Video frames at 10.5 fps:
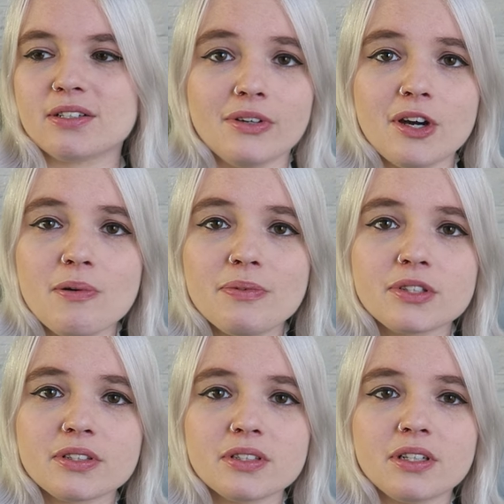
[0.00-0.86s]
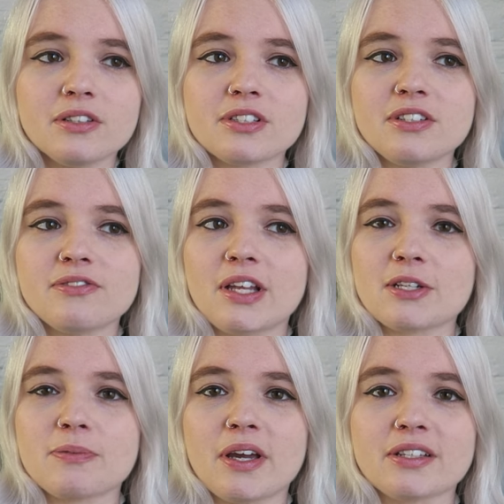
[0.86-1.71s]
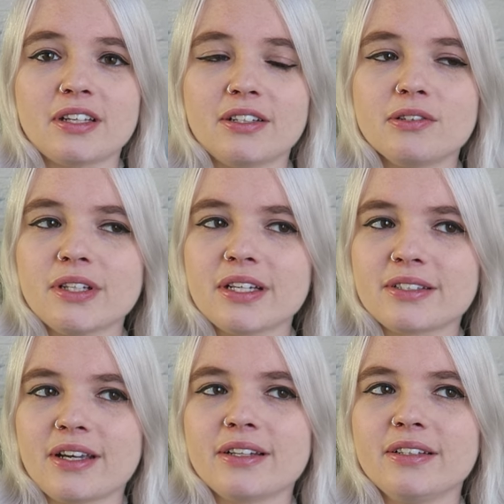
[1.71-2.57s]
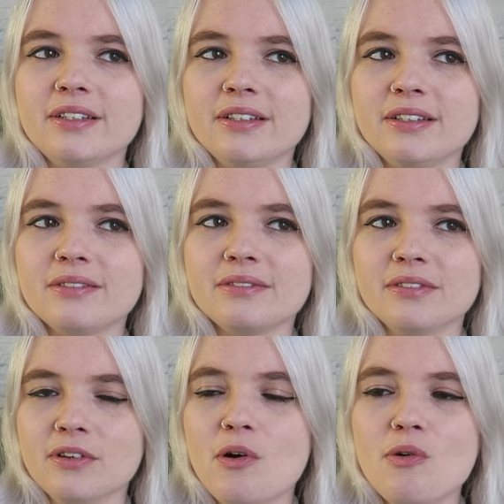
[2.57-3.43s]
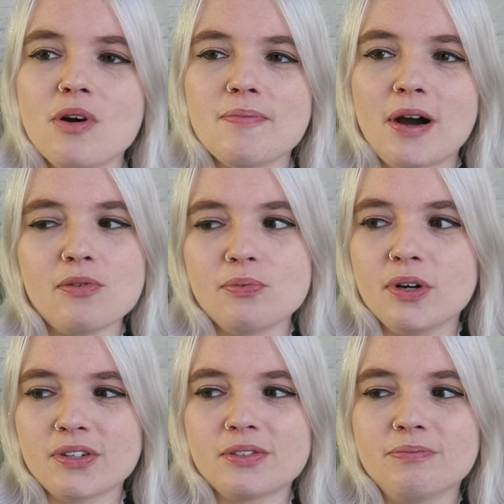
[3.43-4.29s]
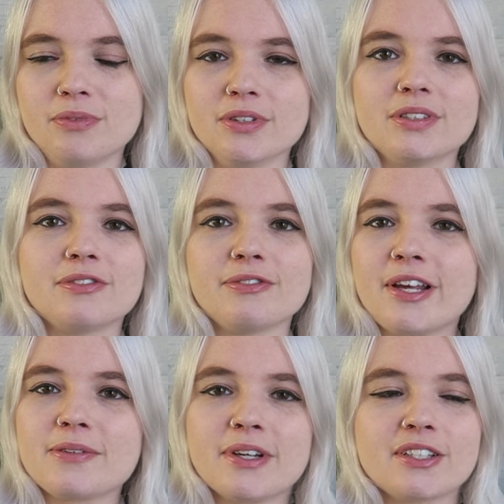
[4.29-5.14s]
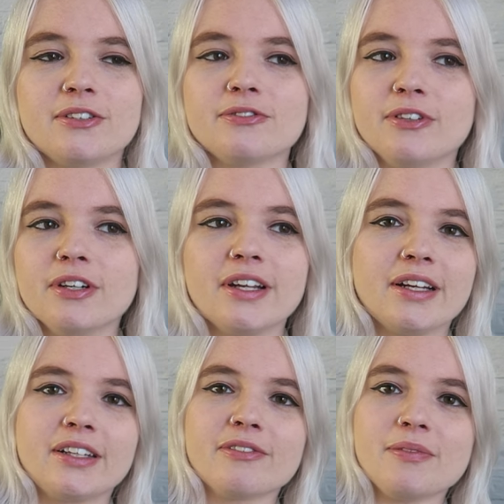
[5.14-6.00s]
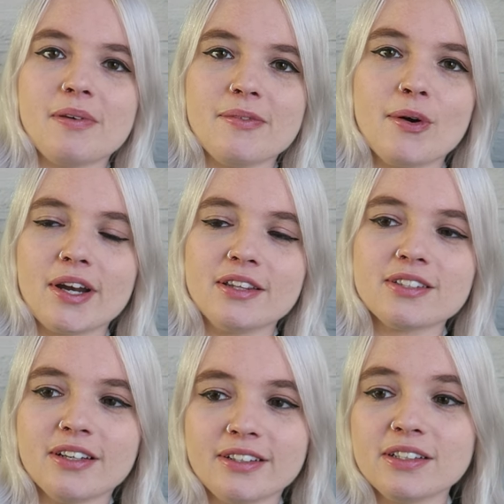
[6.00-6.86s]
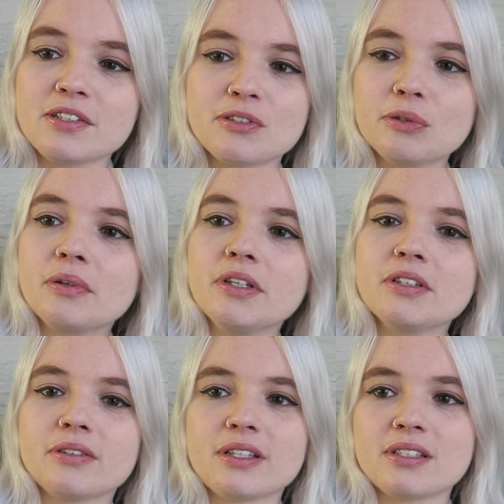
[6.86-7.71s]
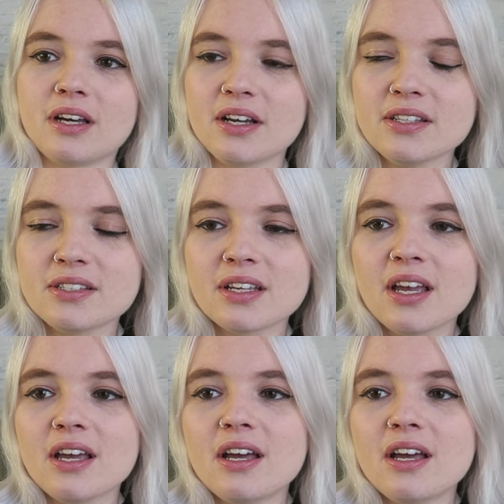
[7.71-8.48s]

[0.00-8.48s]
So I hope we're still gonna see flashbacks. I don't exactly know about what, but flashbacks are fun and give me more insight in the story, so that's nice.